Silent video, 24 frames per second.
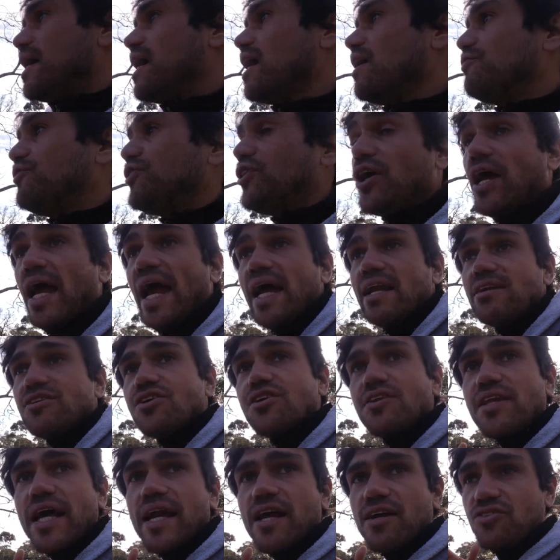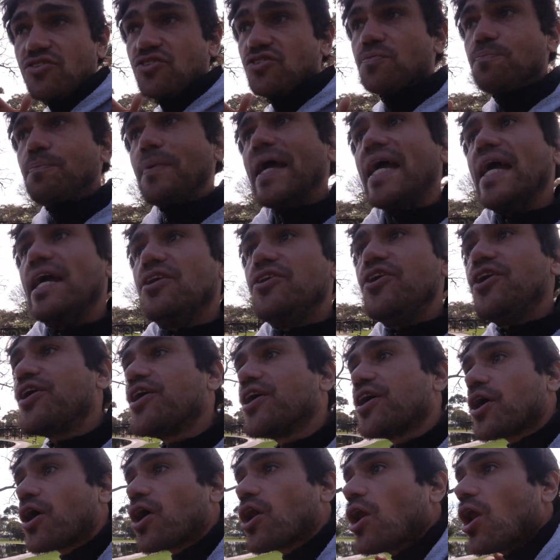If you enter that at speed, you
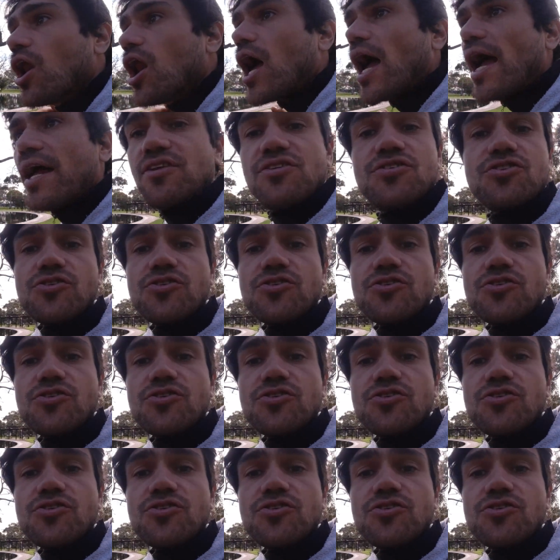can glide